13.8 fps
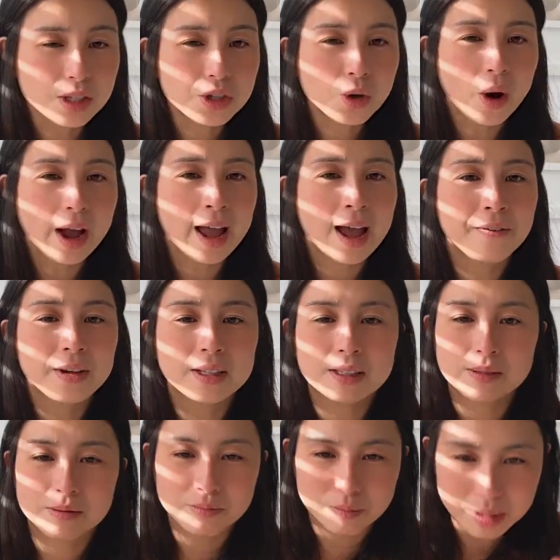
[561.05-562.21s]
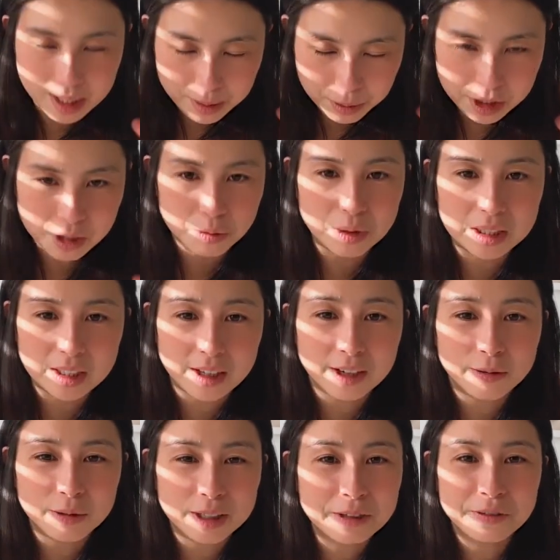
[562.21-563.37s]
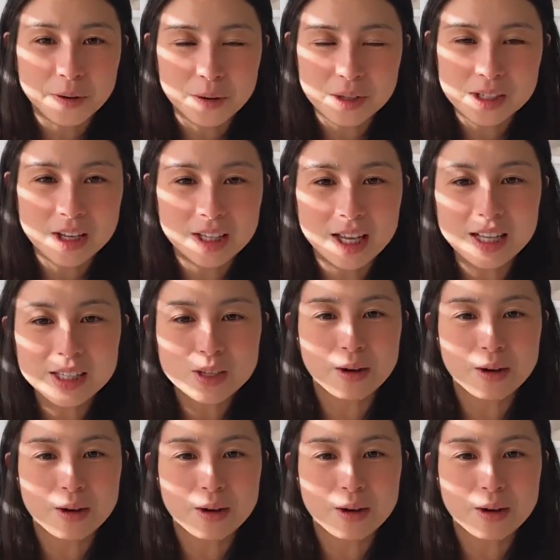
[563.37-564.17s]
so I haven't been able to really focus on that.